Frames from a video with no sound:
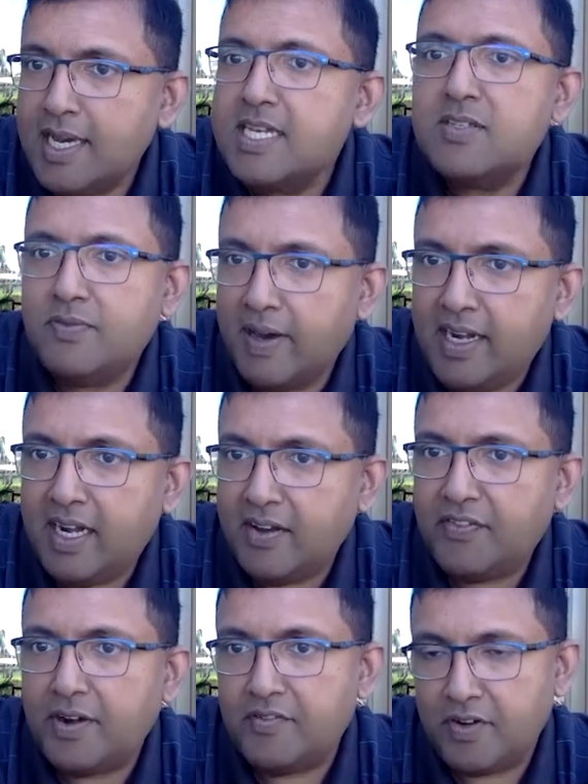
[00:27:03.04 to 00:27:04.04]
is very
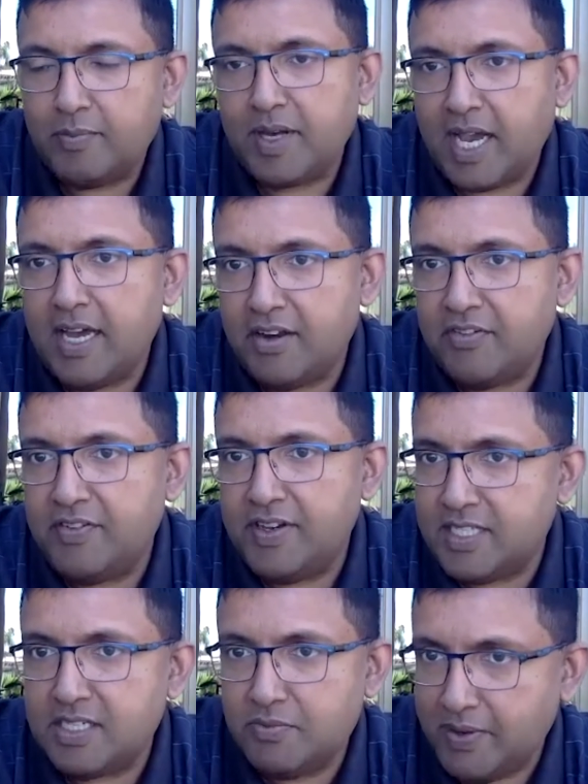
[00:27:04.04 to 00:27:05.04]
different from the kind of
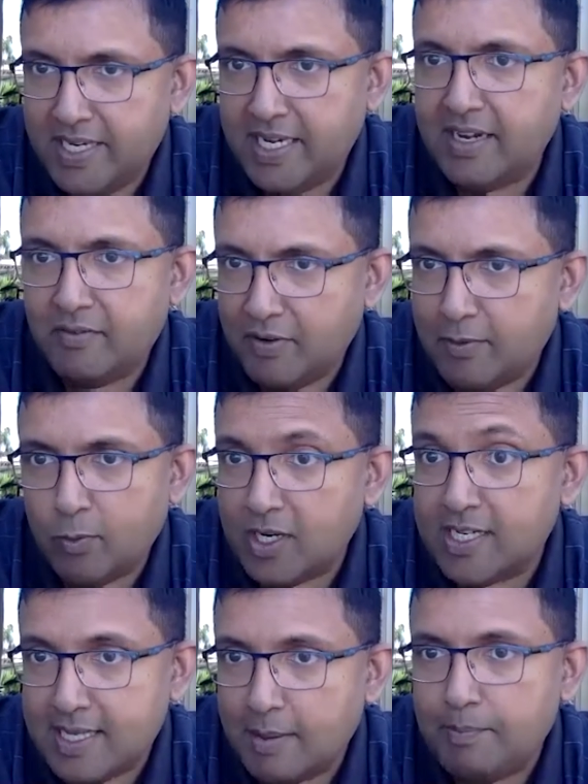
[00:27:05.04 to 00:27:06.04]
features we need when
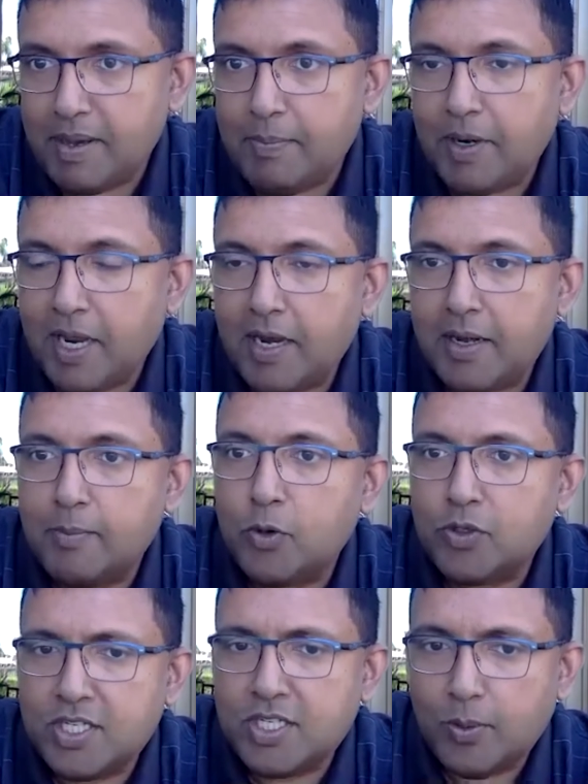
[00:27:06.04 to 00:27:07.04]
only some people are
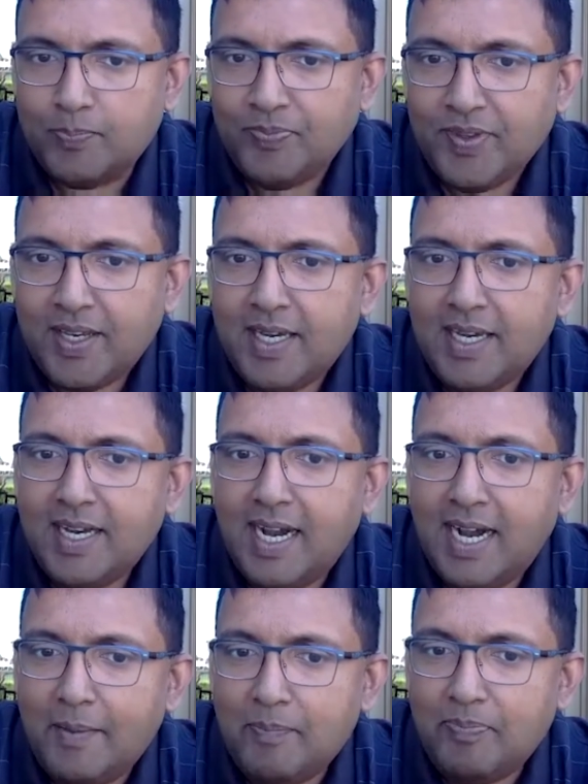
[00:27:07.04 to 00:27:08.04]
remote. So
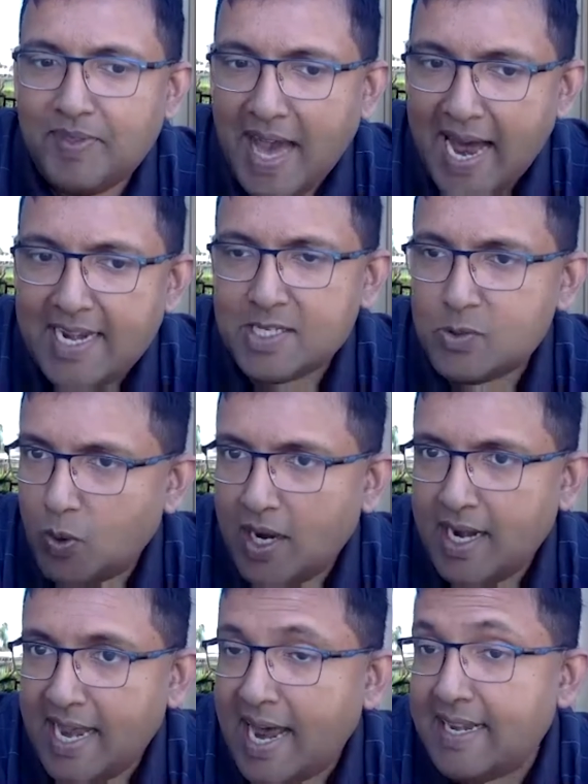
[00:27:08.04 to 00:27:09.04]
that is
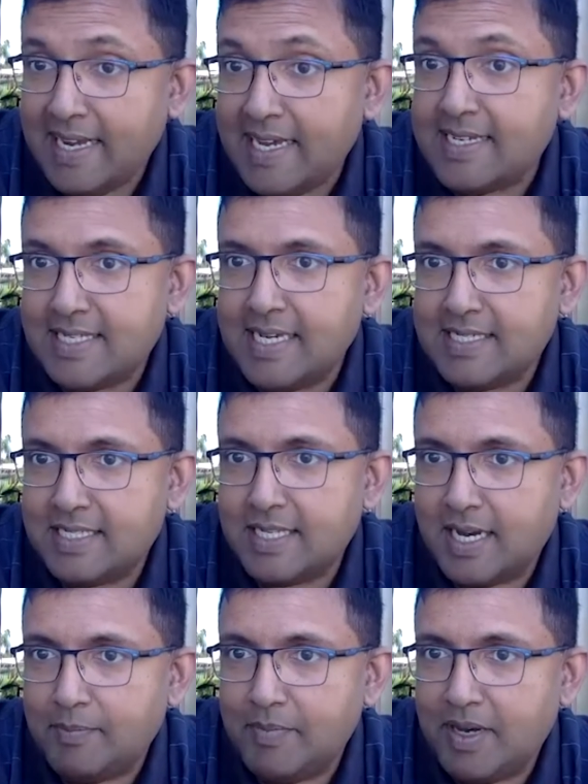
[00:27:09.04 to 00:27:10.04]
one, and it's
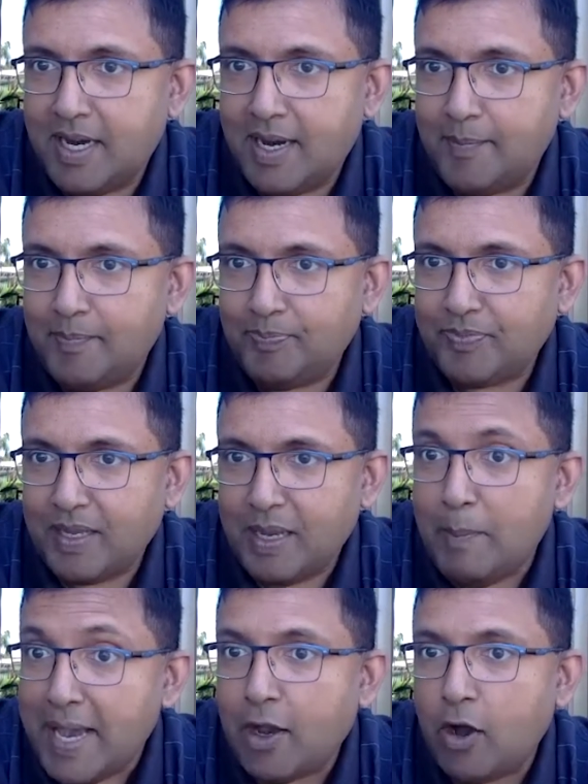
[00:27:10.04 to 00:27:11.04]
a
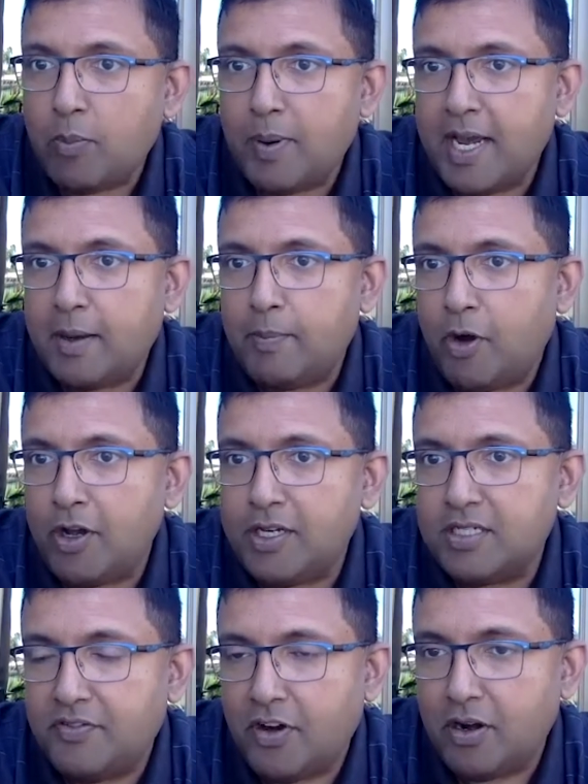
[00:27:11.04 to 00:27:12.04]
make or break
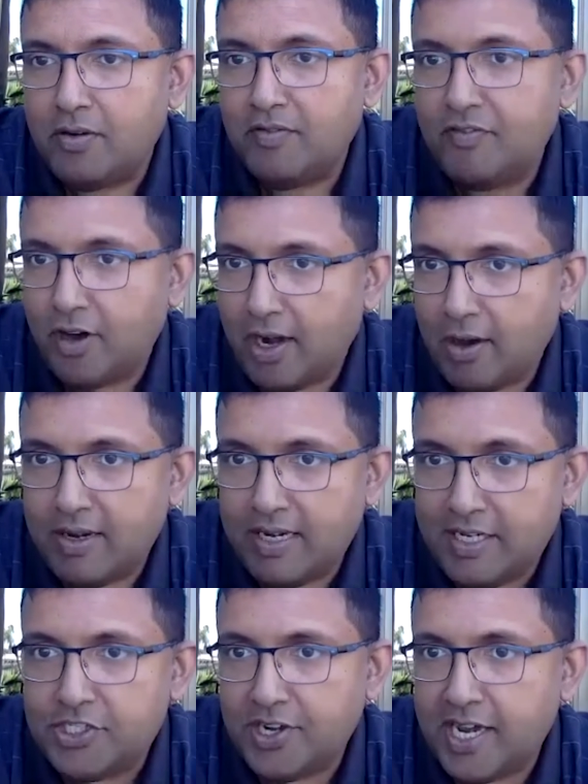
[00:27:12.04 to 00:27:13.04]
point for our
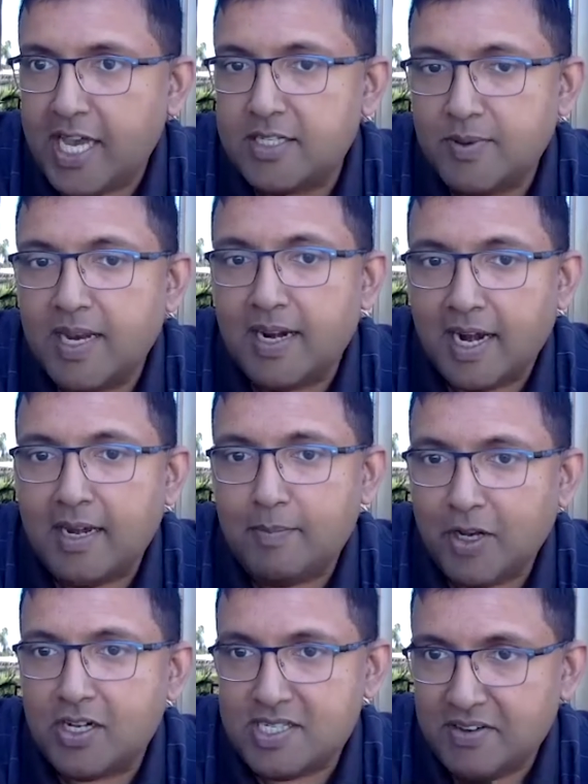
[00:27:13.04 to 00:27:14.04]
industry as well, right?
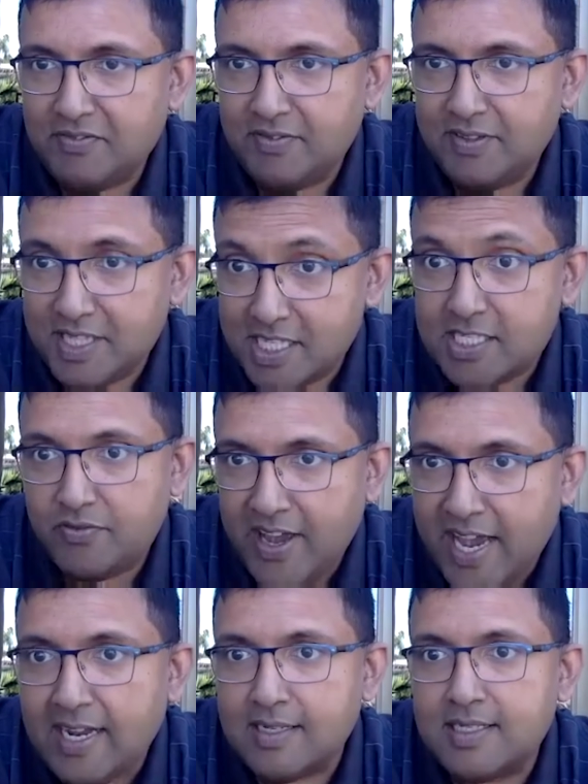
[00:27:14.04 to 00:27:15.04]
Because if this
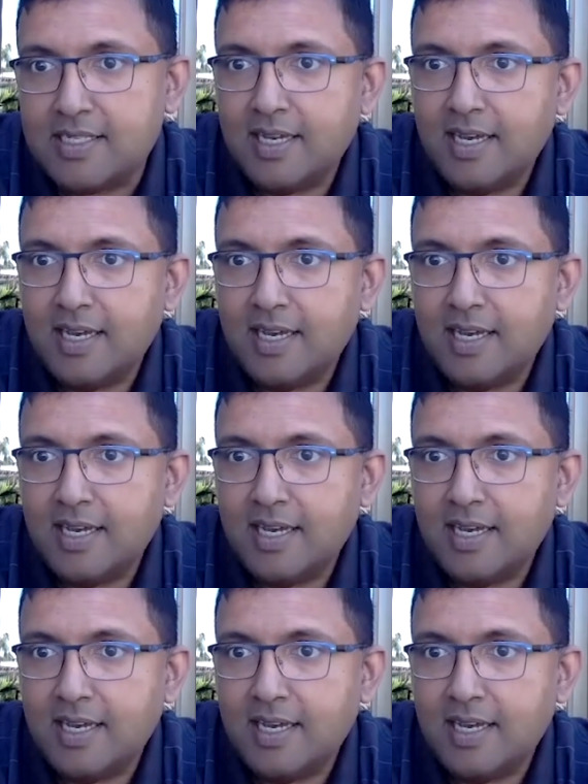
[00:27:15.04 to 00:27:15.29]
fails,